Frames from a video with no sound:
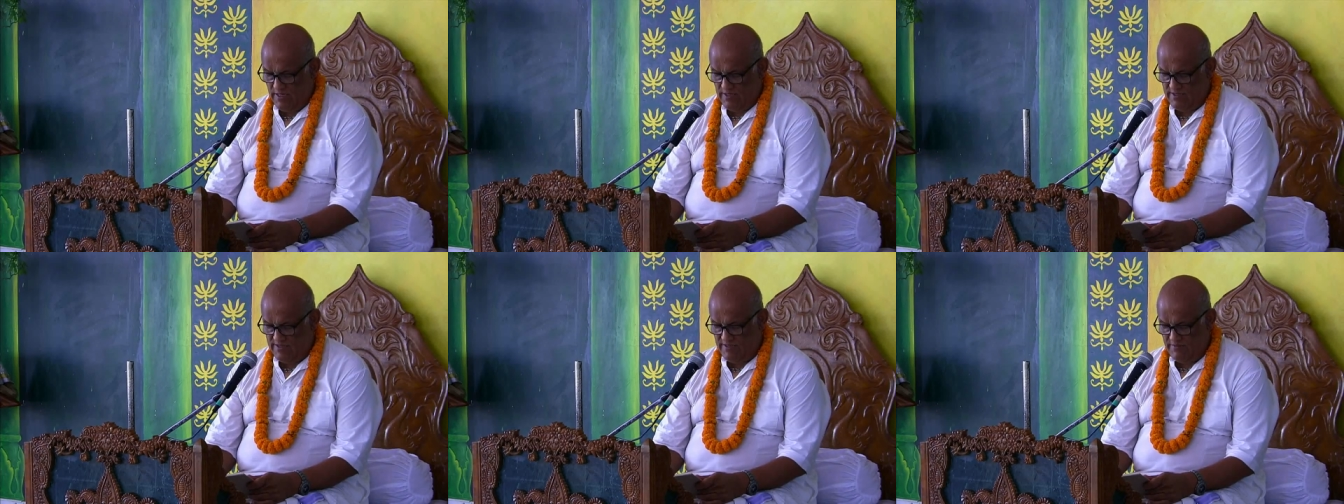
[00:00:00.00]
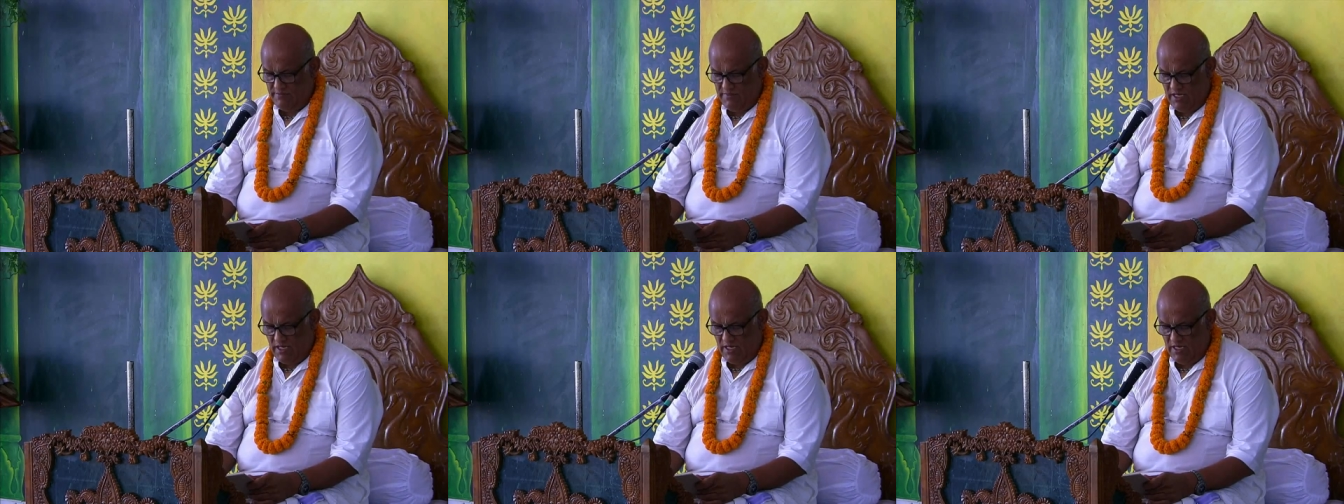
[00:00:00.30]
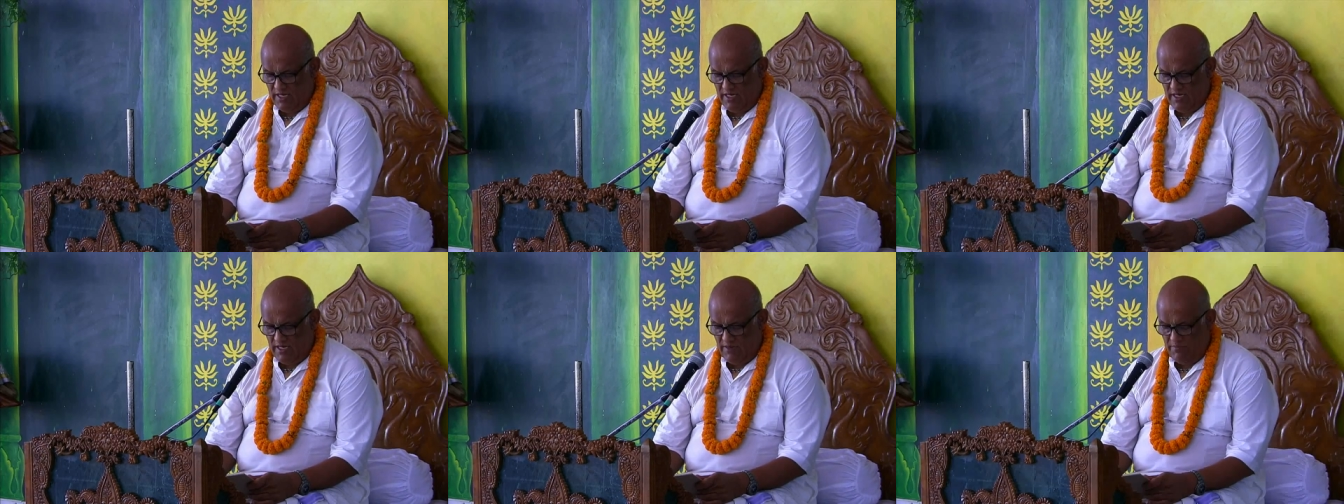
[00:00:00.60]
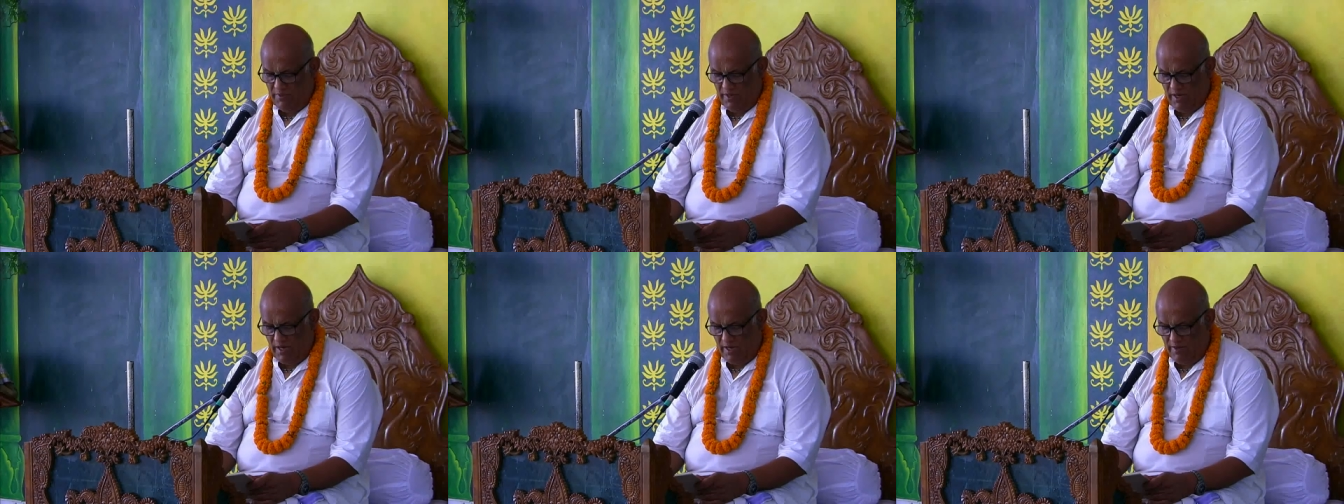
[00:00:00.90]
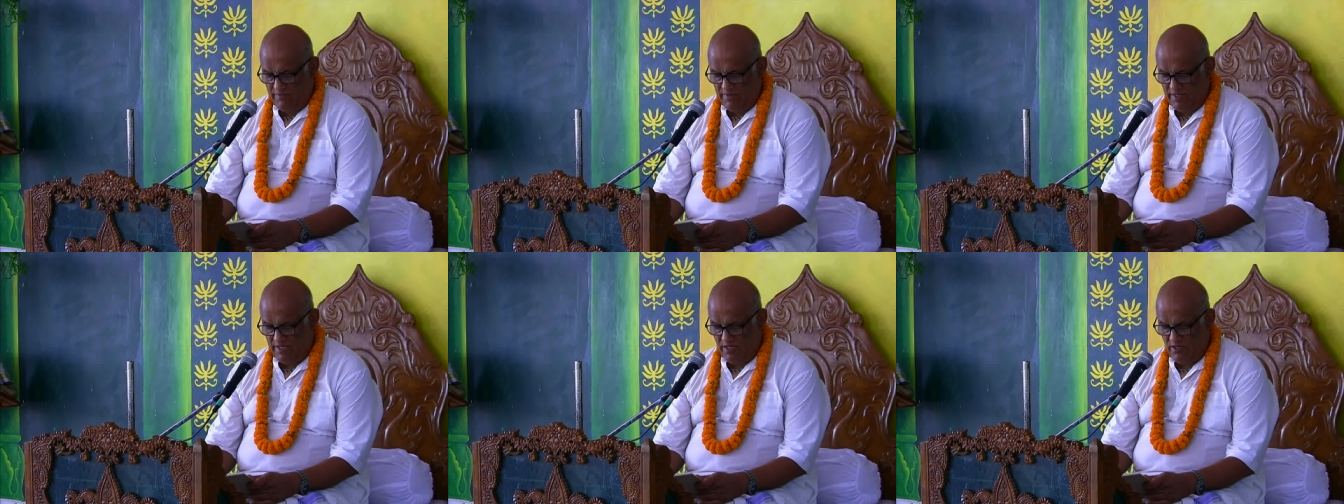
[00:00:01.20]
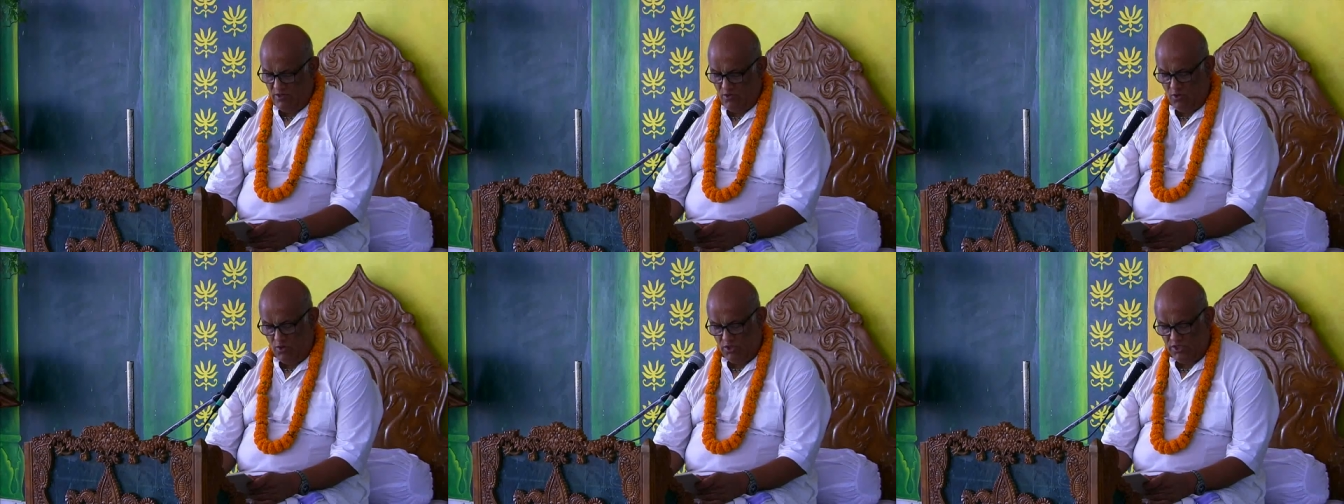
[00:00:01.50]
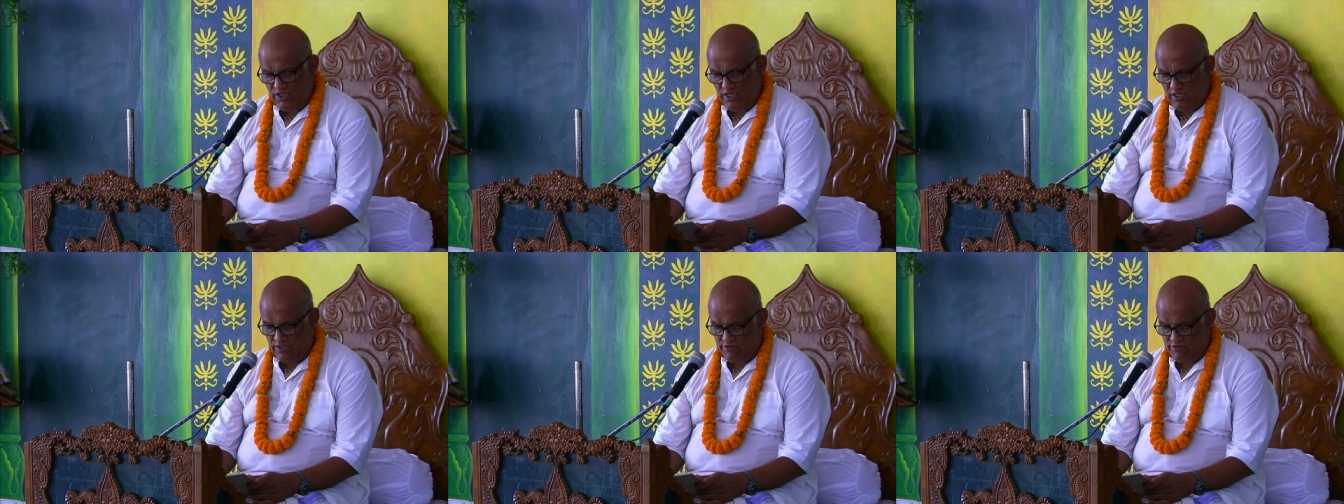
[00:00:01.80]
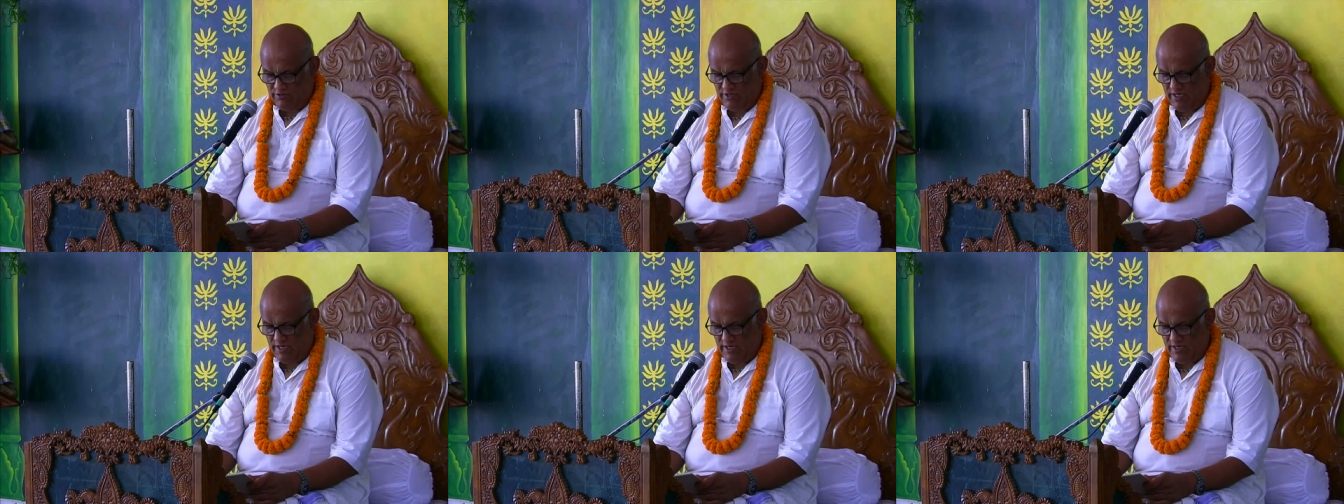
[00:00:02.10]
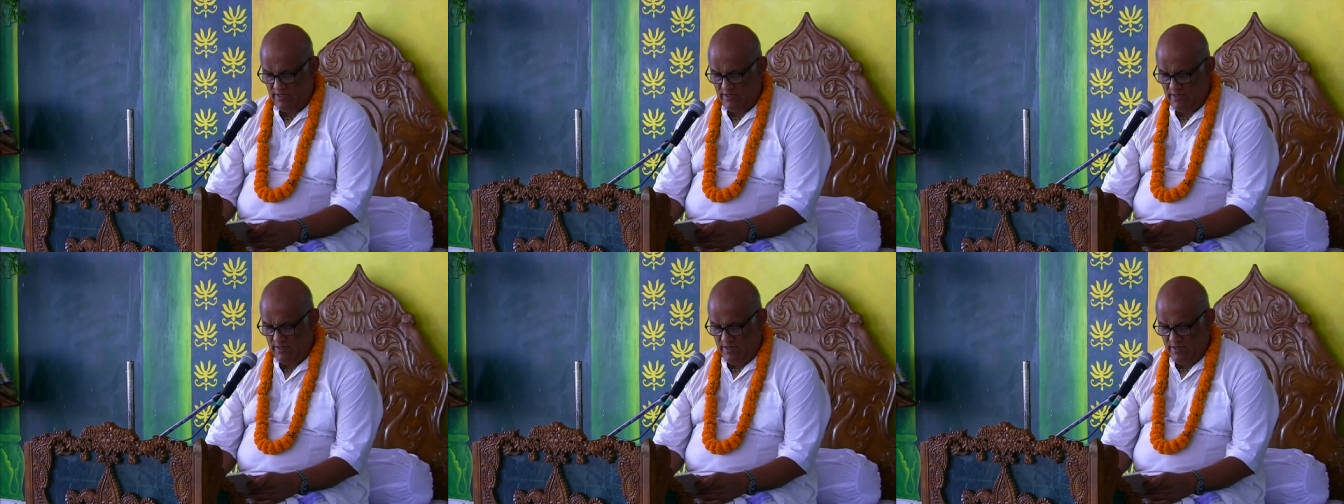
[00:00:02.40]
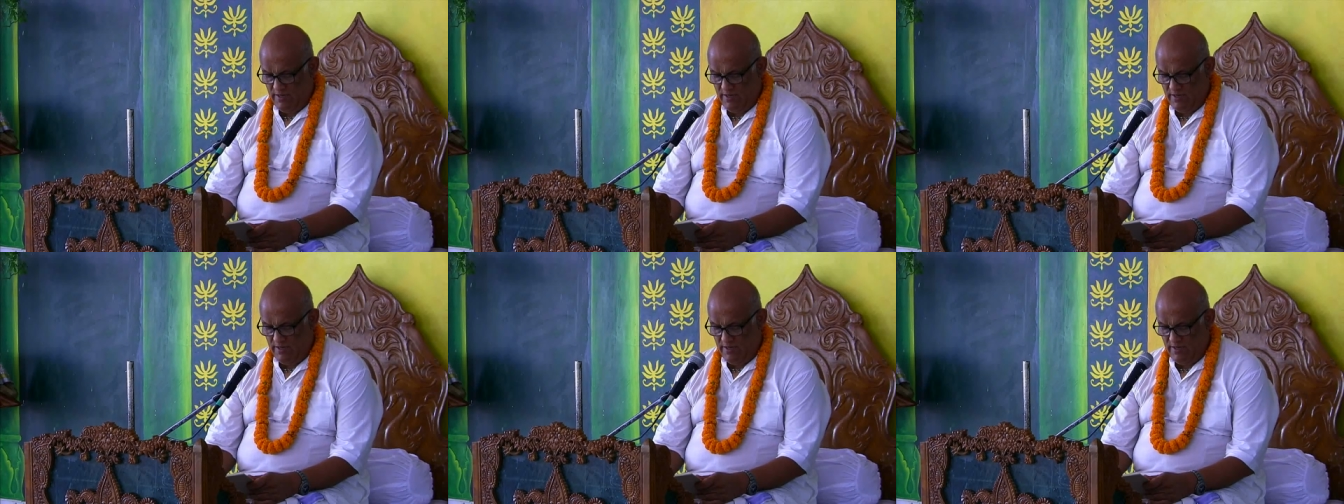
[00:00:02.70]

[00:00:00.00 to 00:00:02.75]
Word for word: Similarly, a Brahmana or Kshatriya